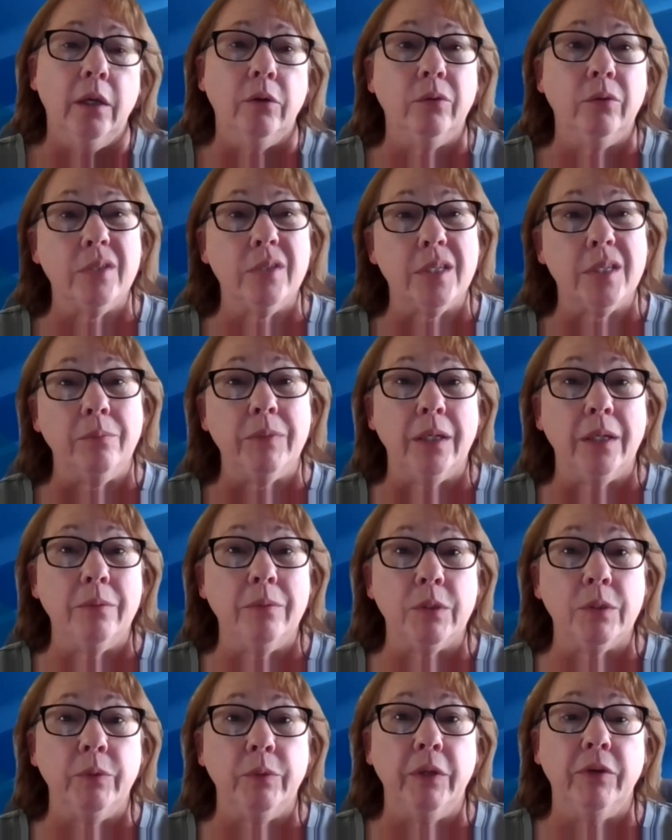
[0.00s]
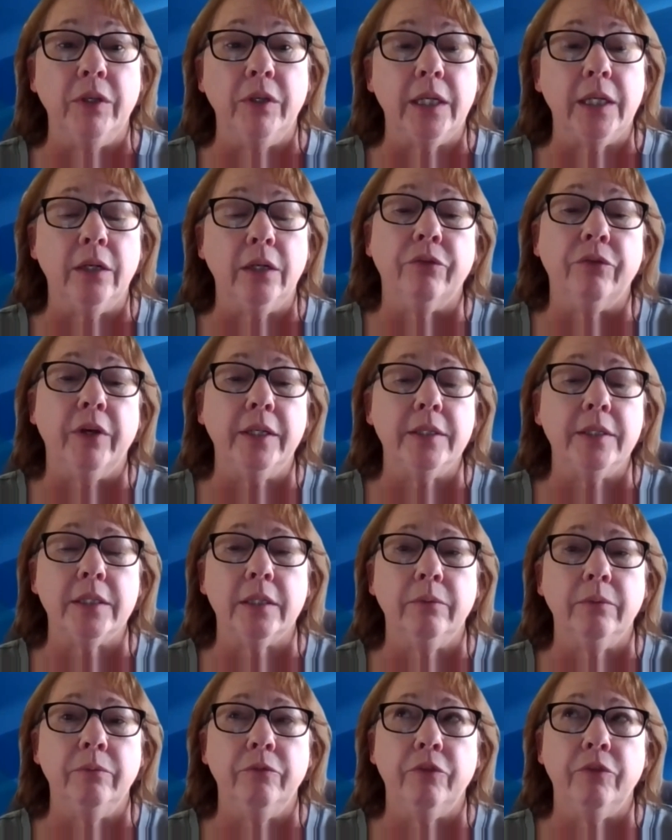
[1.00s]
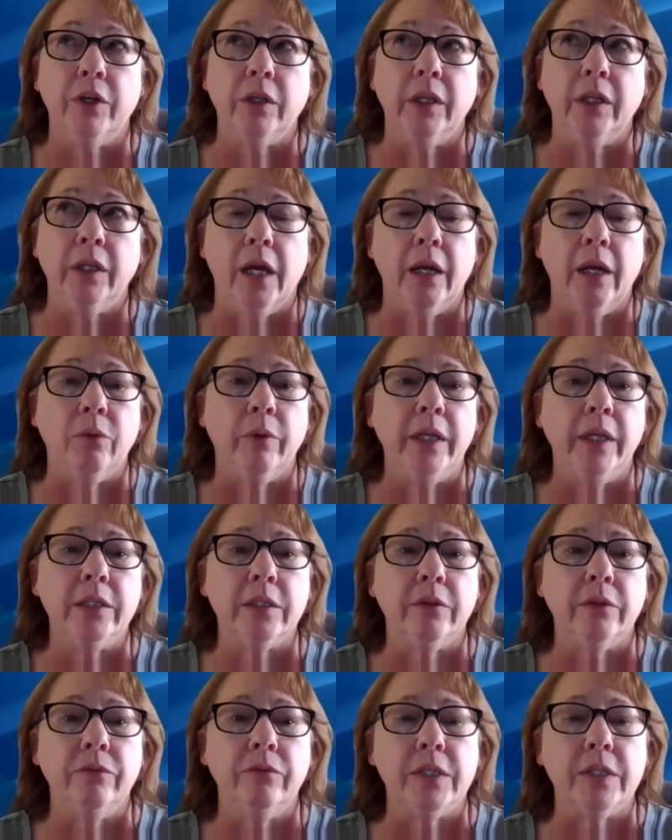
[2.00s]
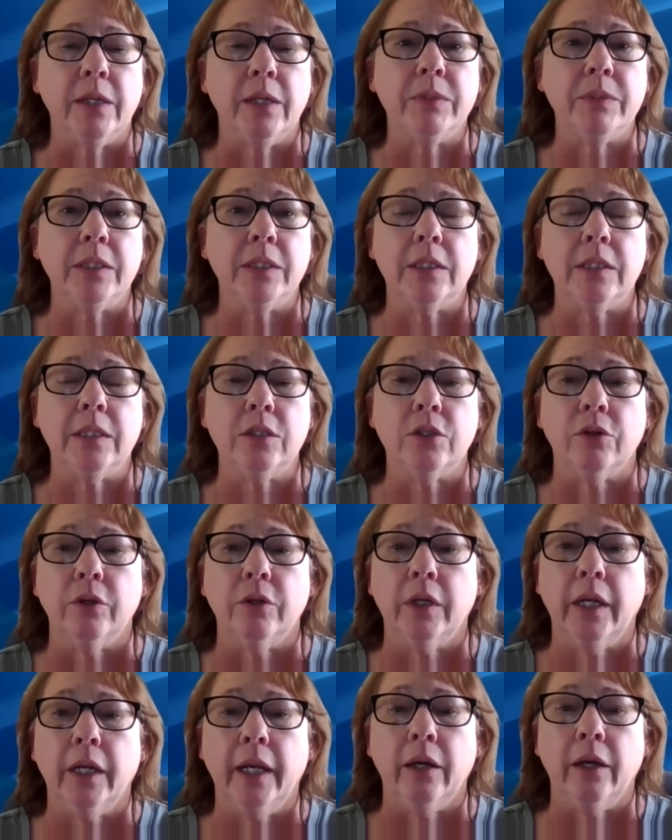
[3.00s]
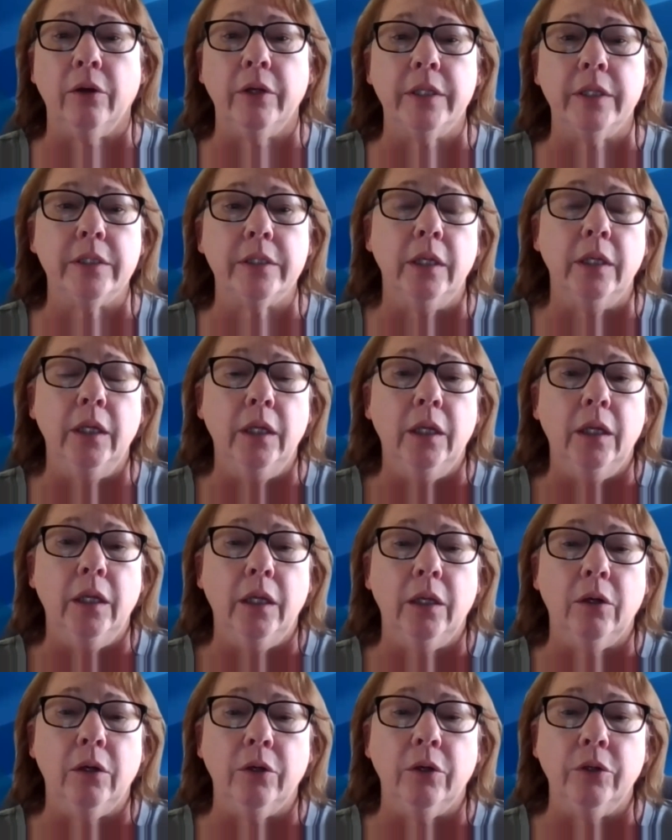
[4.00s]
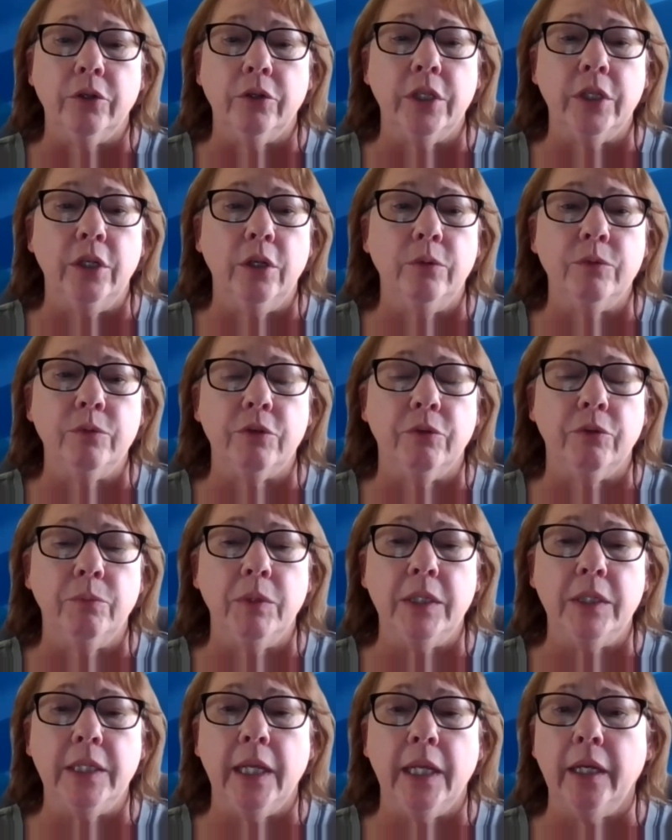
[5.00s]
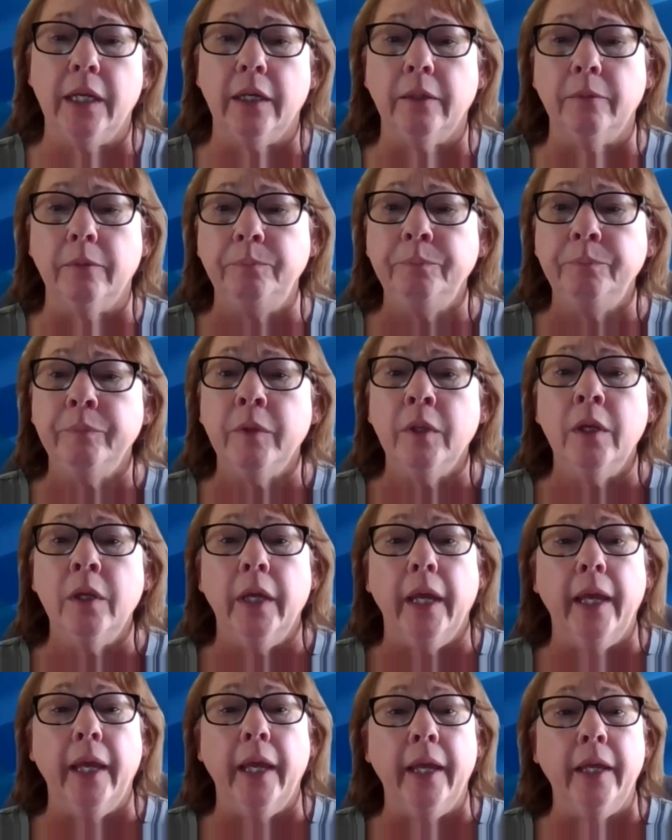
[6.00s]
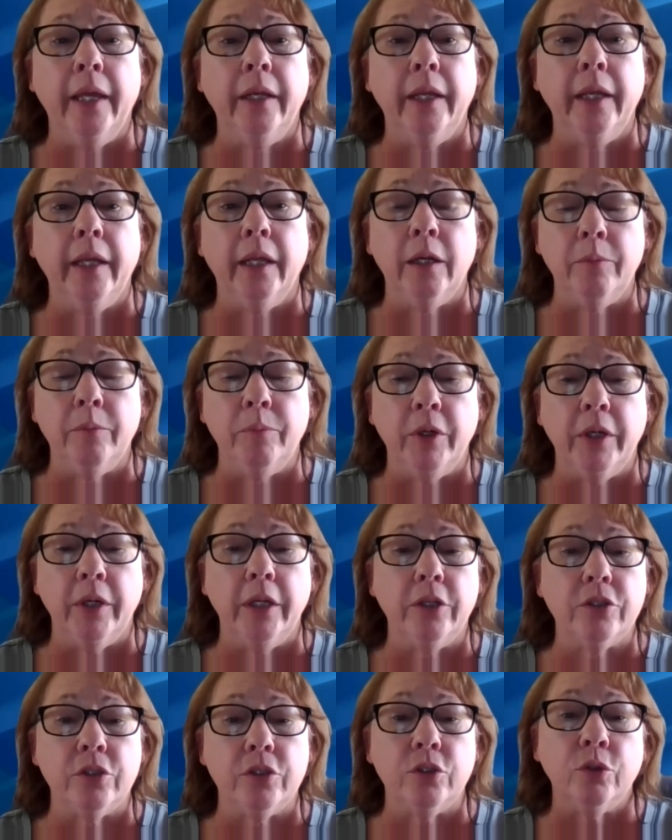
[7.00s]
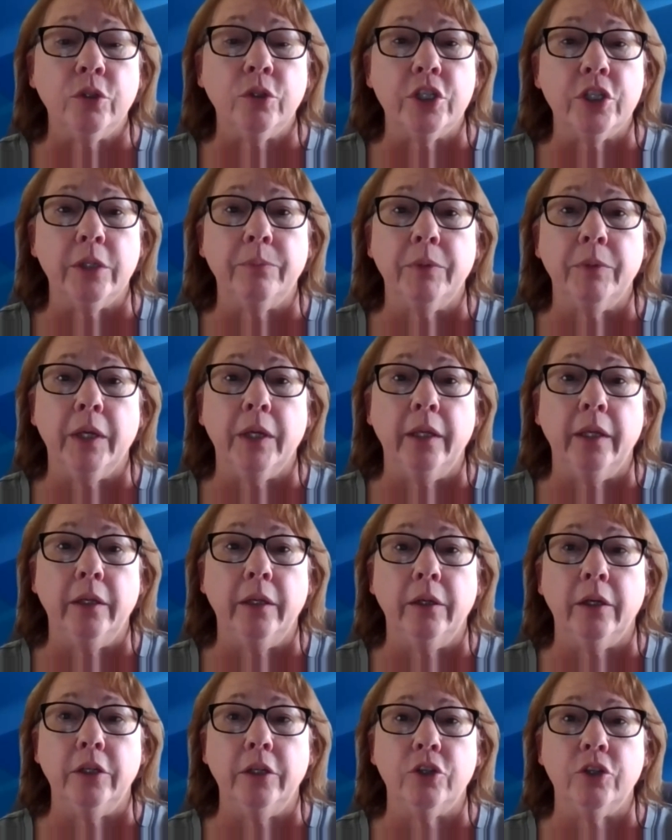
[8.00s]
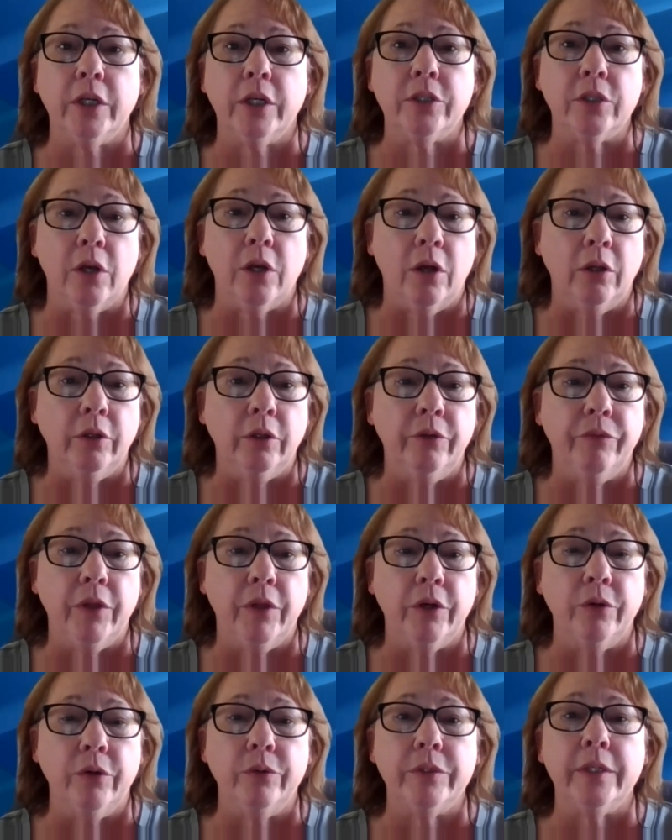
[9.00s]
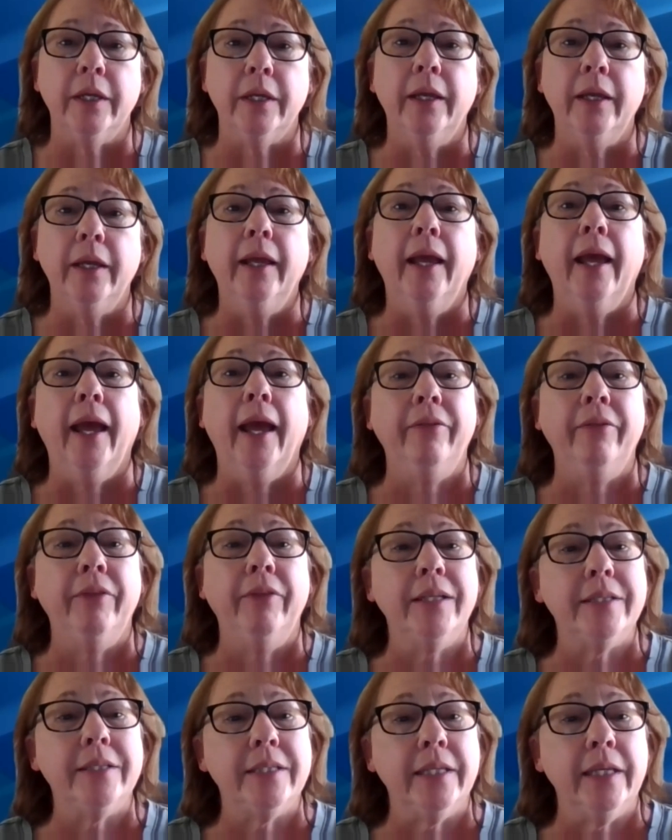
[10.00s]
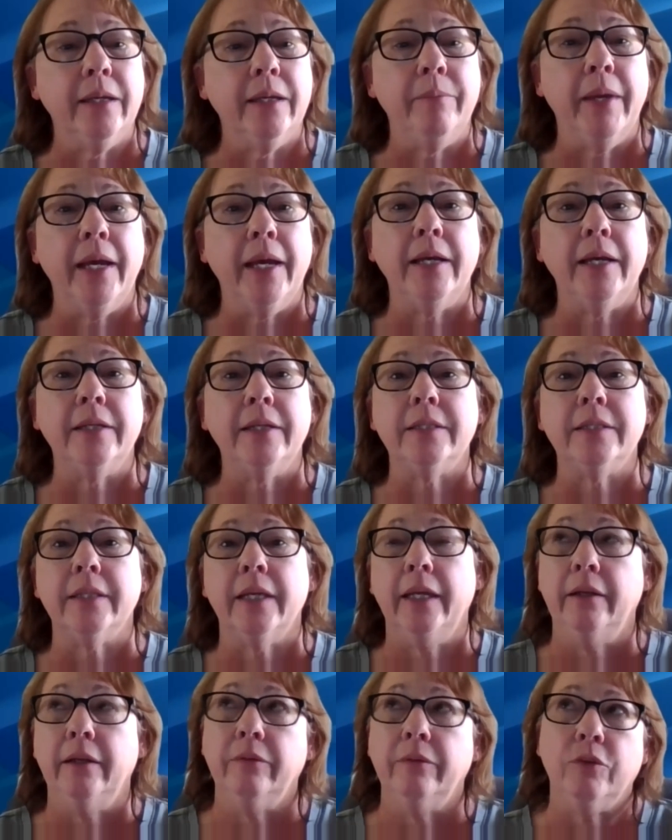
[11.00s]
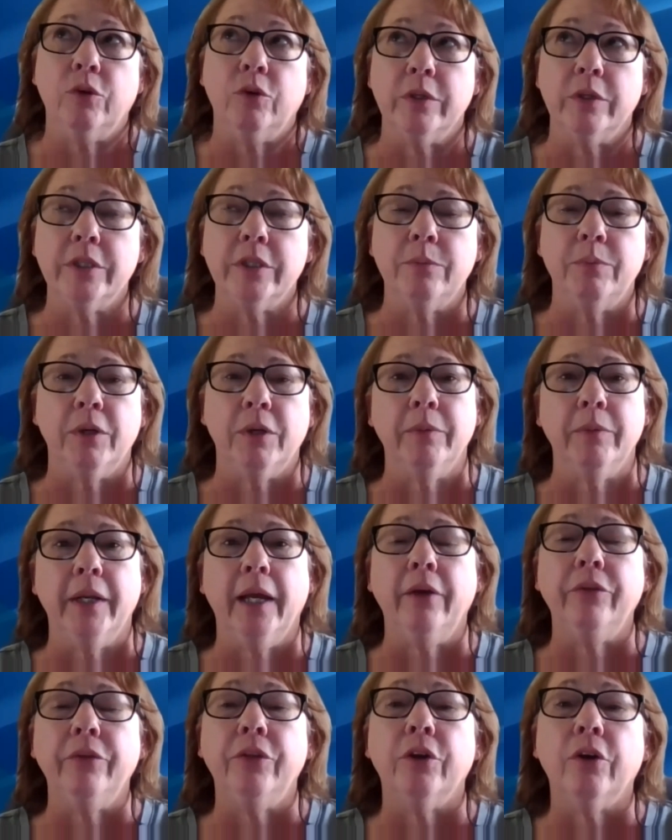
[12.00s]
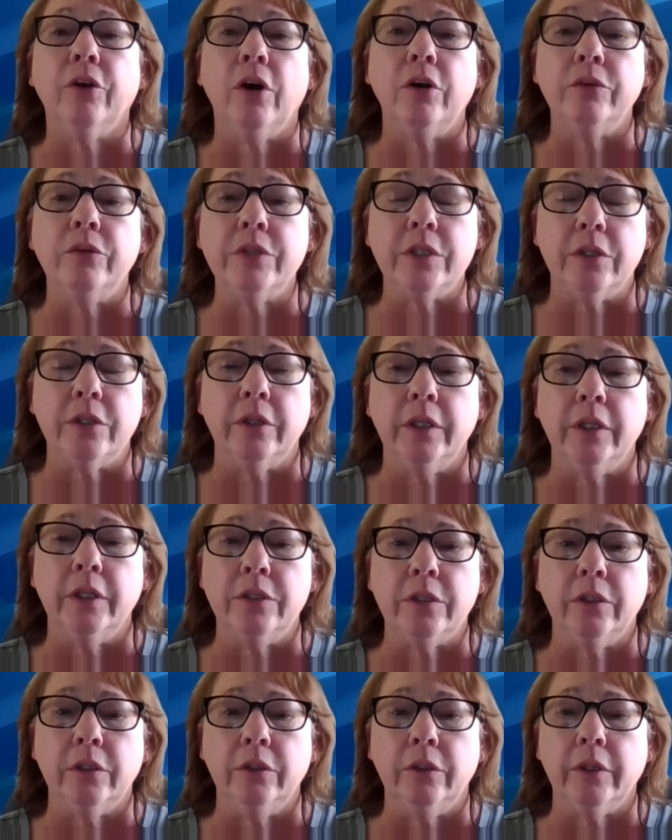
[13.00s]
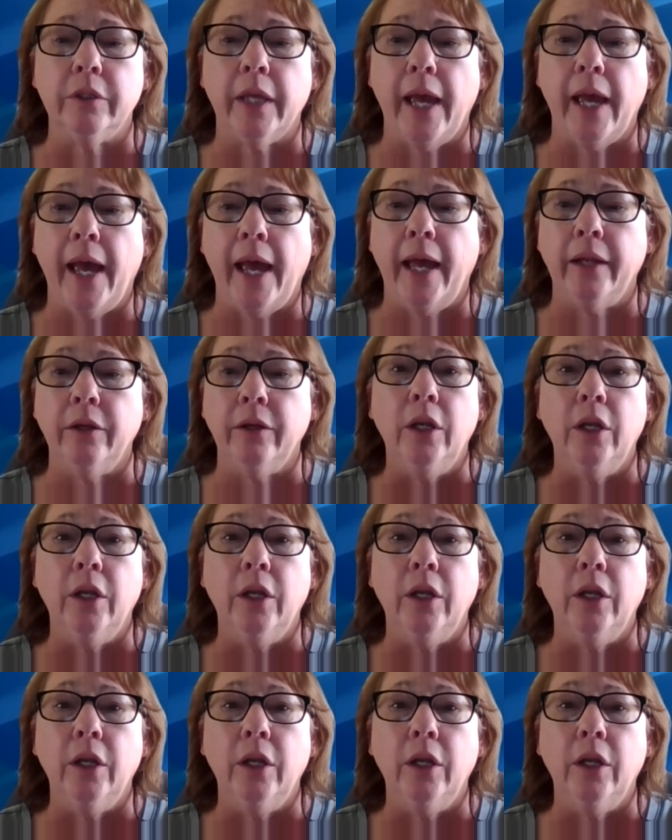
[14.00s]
Sometimes we've identified some fairly high rates of sepsis in certain areas in our nursing homes from the data. And antibiotic stewardship can address all of those. And then CMS and of course Department of Health, they're all starting to look at